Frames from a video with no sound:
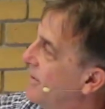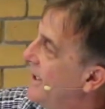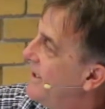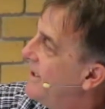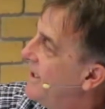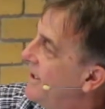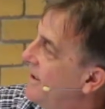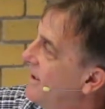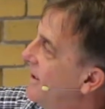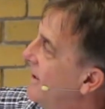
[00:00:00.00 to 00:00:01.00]
right
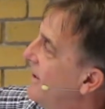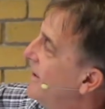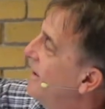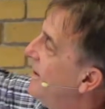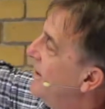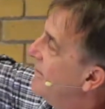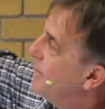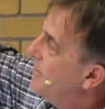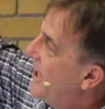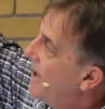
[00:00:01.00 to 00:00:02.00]
there is
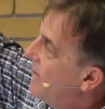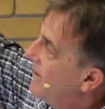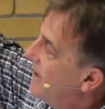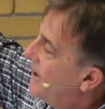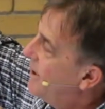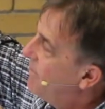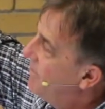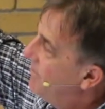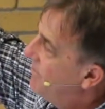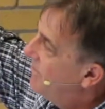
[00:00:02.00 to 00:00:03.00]

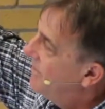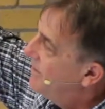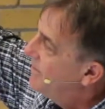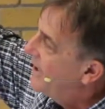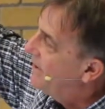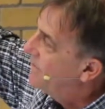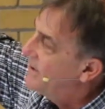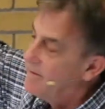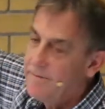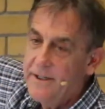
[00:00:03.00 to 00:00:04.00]
about
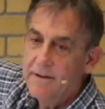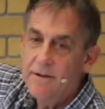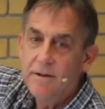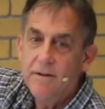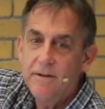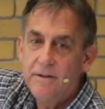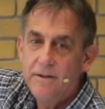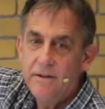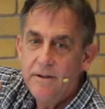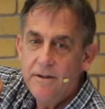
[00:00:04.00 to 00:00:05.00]
12 feet long,
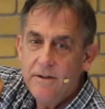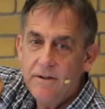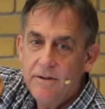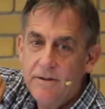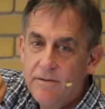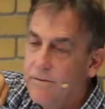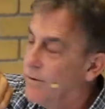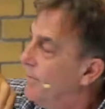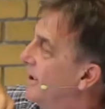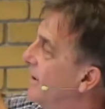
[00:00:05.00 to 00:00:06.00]

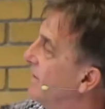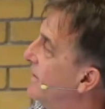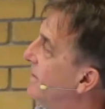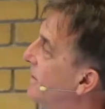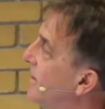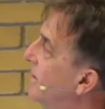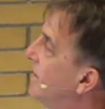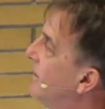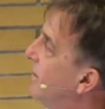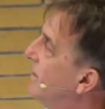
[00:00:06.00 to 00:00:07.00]
4 meters tall.
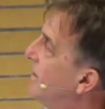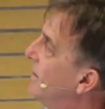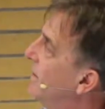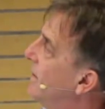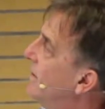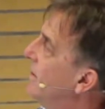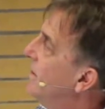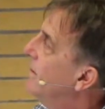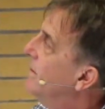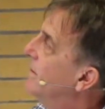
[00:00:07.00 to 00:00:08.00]

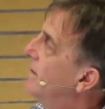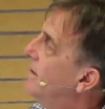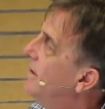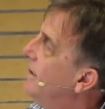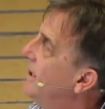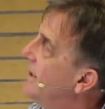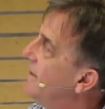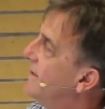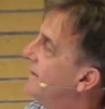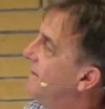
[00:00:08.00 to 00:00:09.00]

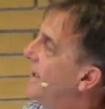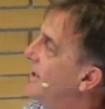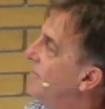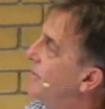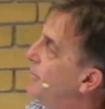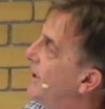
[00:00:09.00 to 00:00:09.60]
That's the sign for her